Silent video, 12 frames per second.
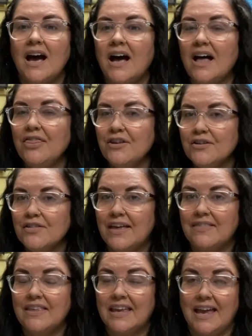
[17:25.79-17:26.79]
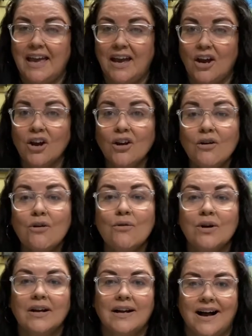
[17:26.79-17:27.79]
other than the air
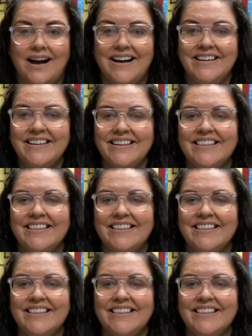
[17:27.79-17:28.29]
or God